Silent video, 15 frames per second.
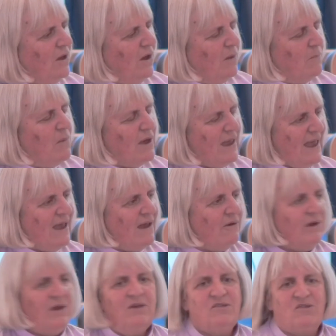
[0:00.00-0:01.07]
my
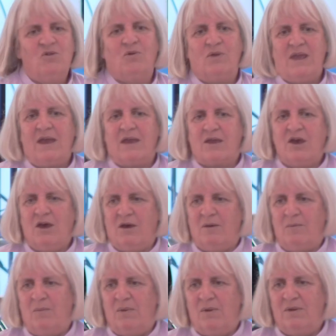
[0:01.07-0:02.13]
hour has not yet
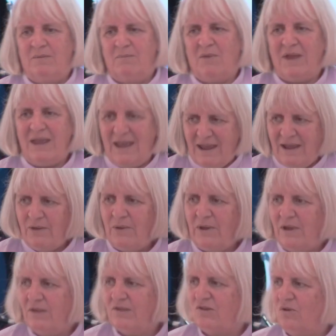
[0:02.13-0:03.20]
come. My hour
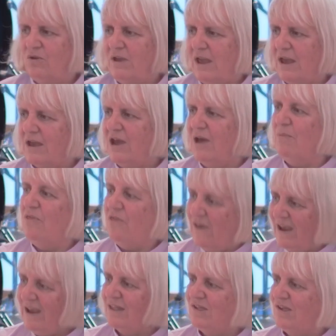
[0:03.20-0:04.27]
has not yet come.
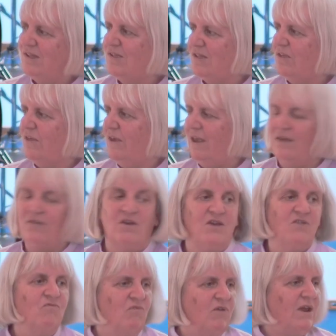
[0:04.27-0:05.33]
That is the thing that
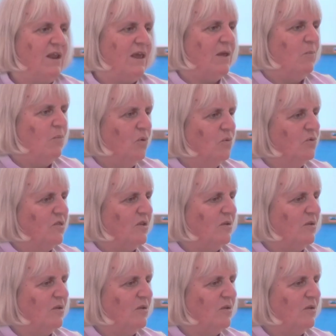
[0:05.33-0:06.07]
is really important